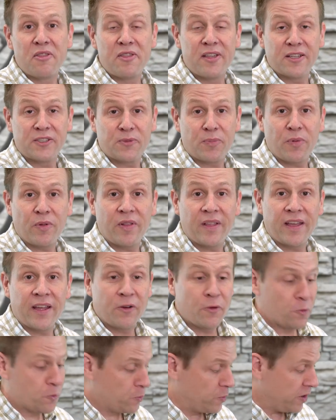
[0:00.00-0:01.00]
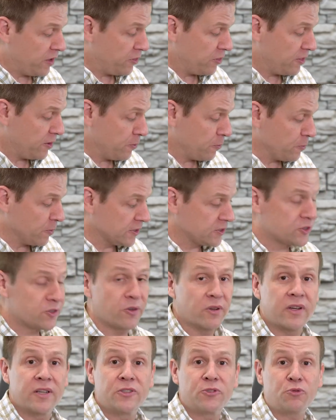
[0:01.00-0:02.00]
This plate with the
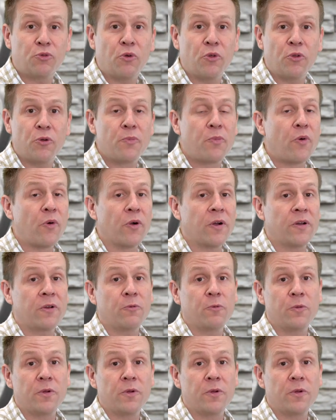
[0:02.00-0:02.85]
original controller board